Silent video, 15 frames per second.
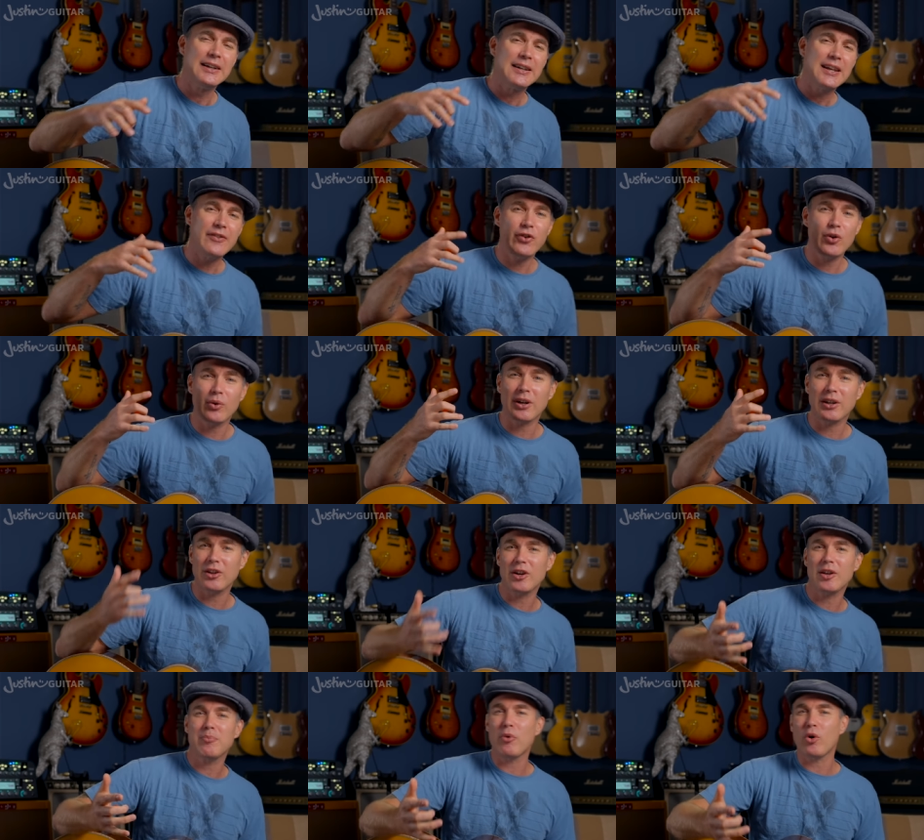If you want to
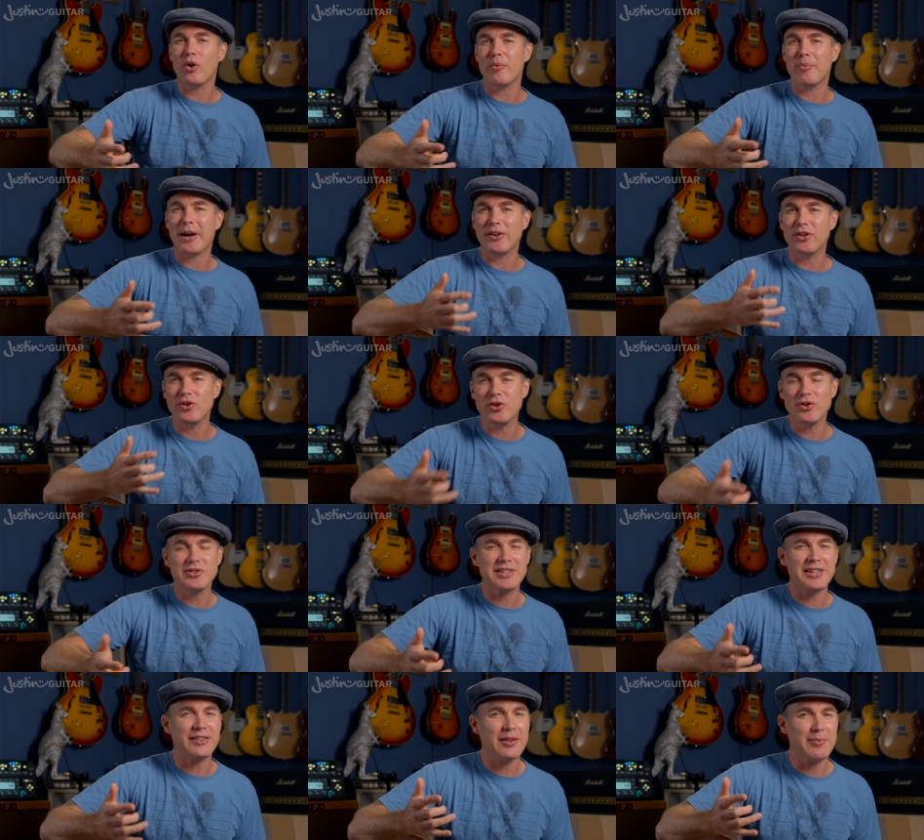learn more about
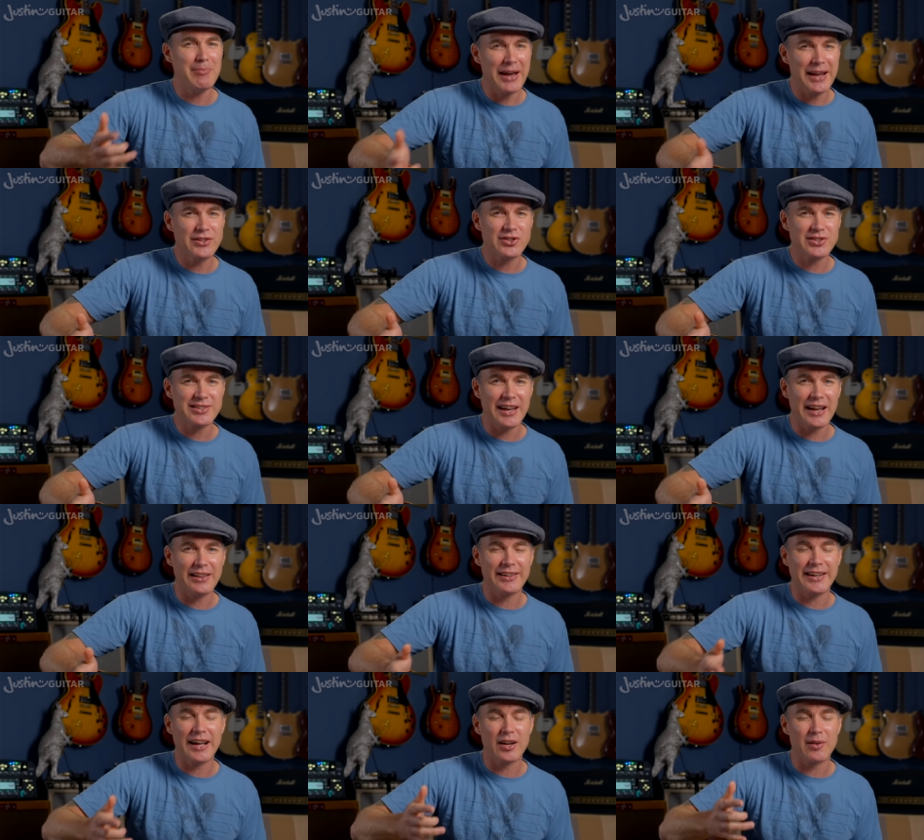using the major scale
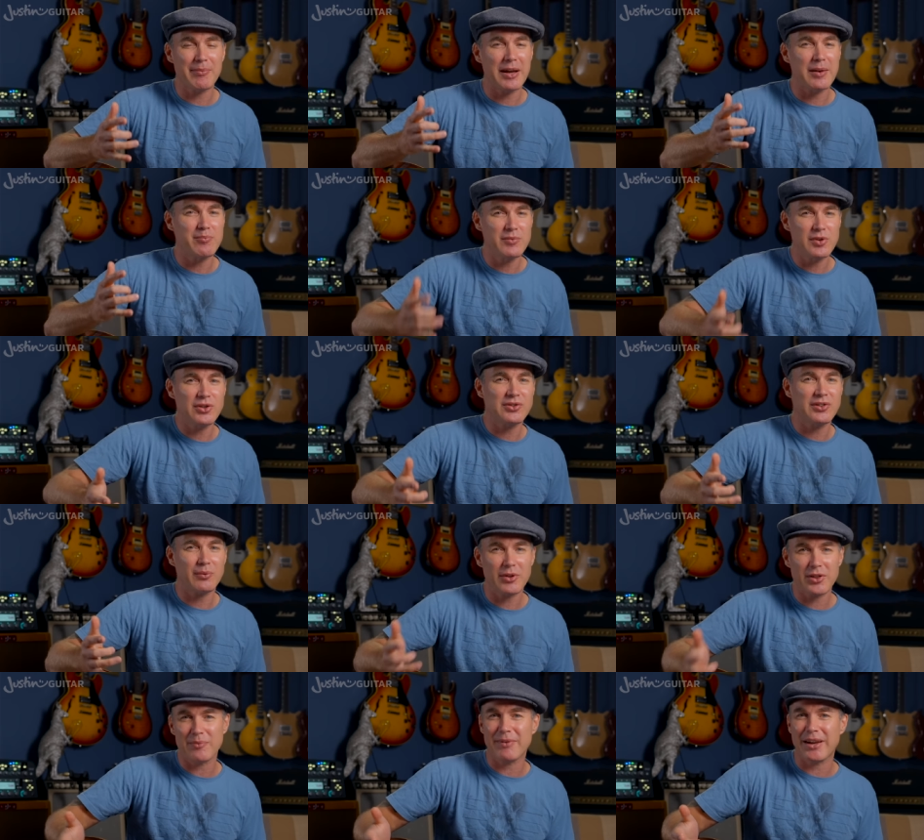and how to make music
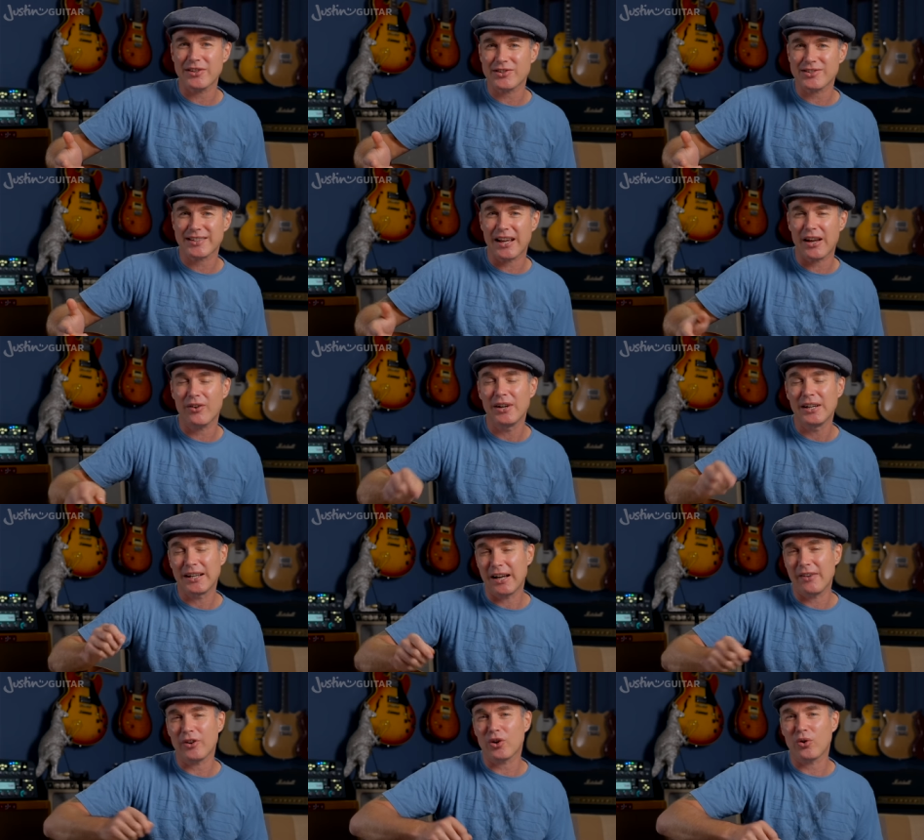with the major scale, I
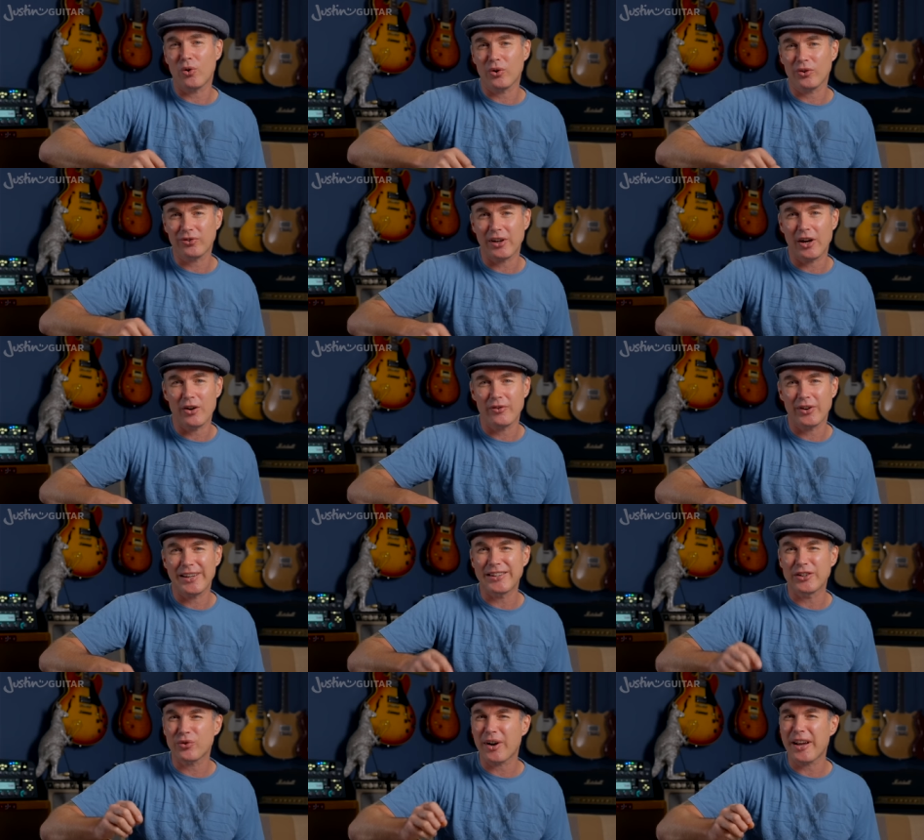have a course over in
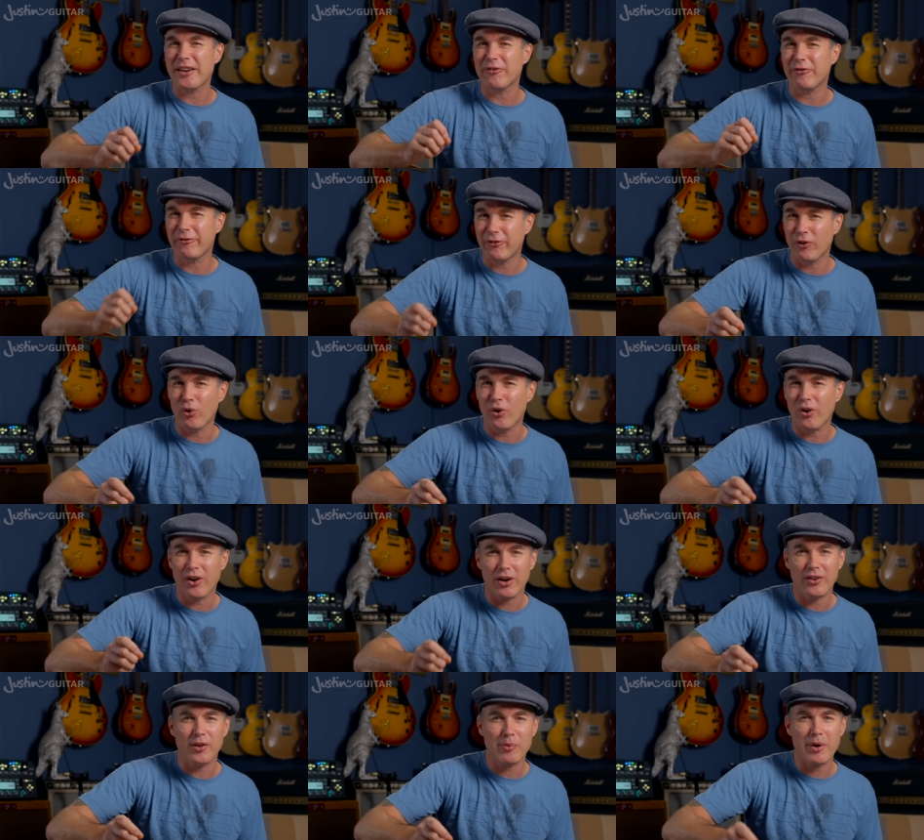grade 4
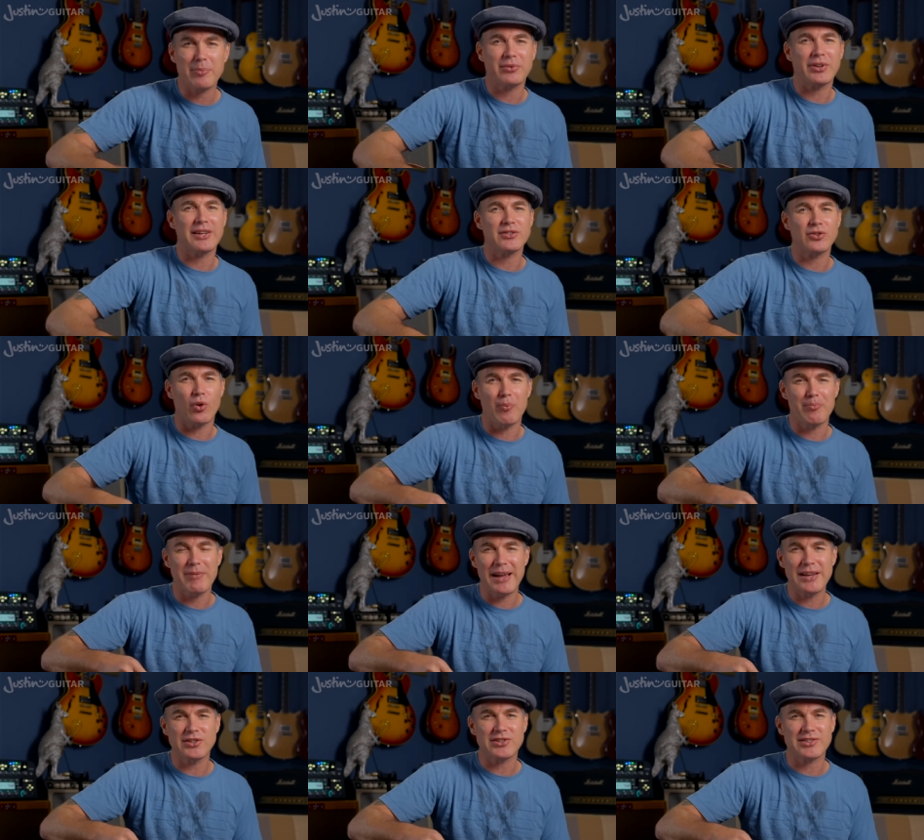on the website. It's called
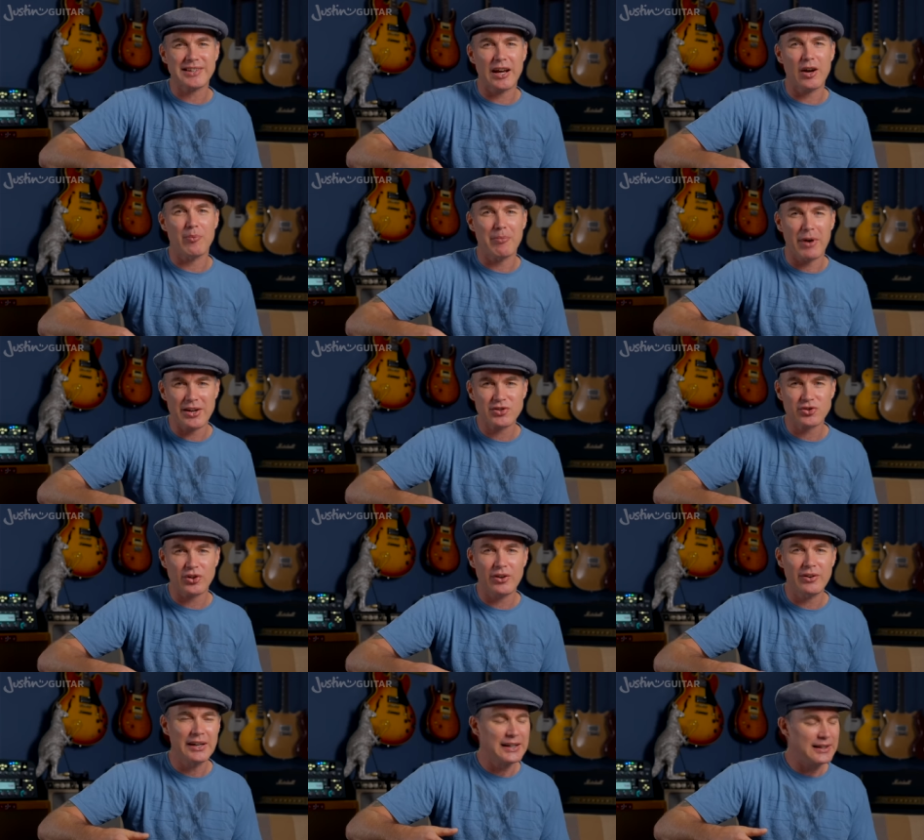Major Scale Maestro.